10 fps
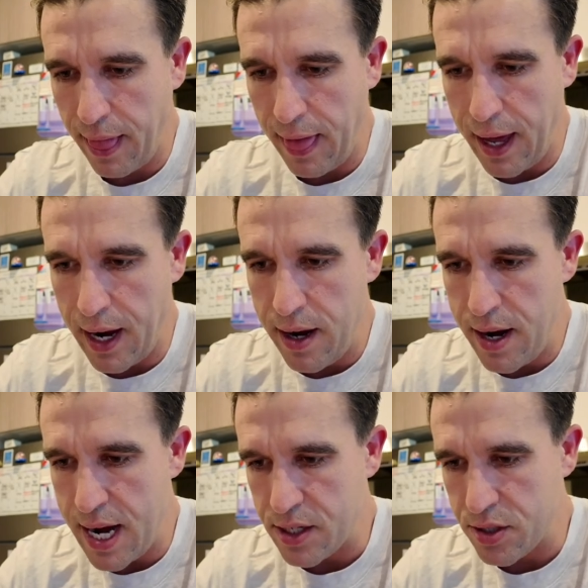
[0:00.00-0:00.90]
and
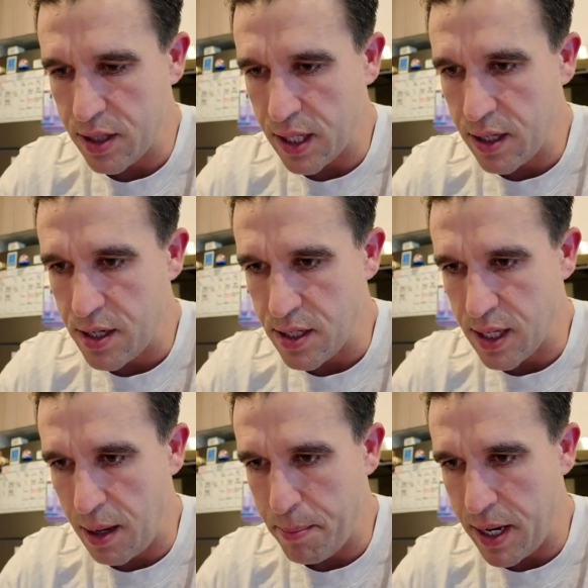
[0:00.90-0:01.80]
naturally you just
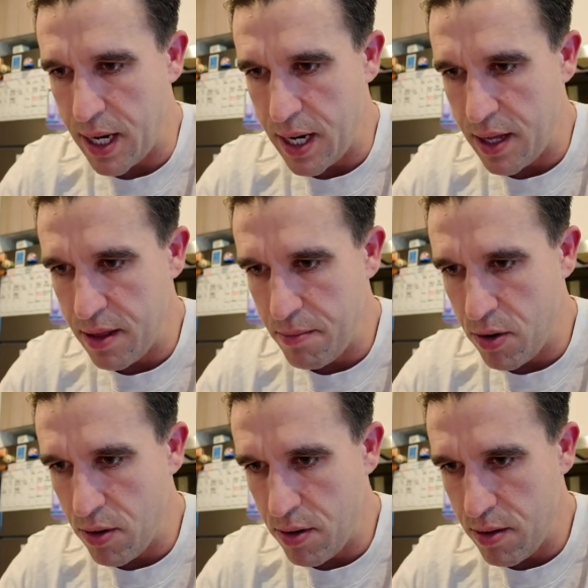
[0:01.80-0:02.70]
get better. And
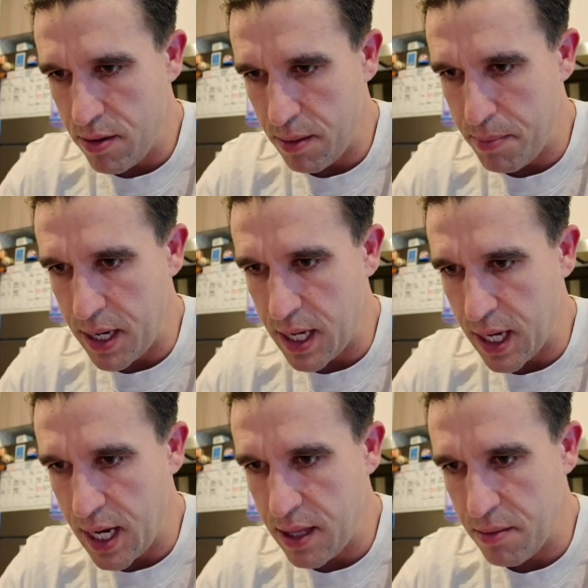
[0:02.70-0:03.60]
the better you
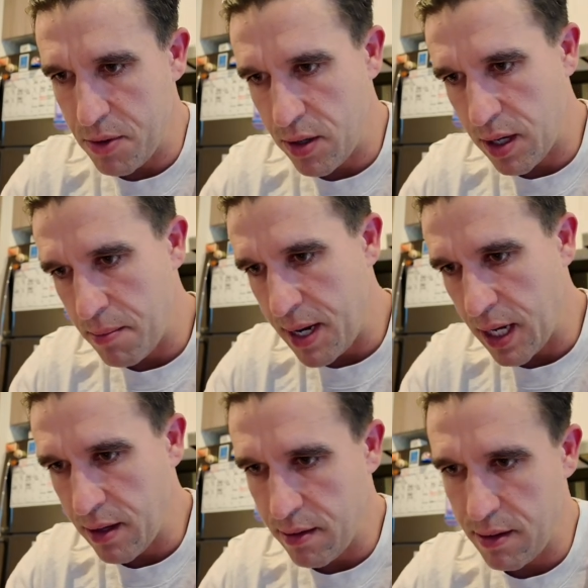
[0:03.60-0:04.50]
get, the more you can make.